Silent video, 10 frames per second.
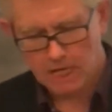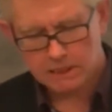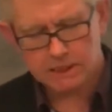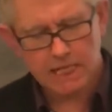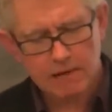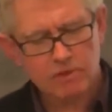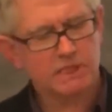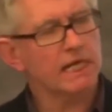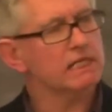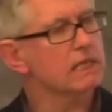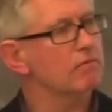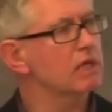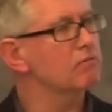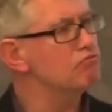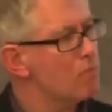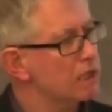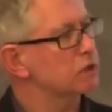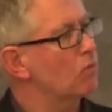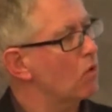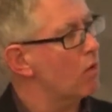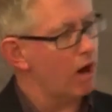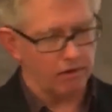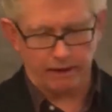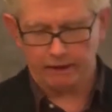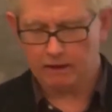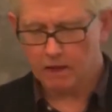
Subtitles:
Today we're seeing something much more worrying,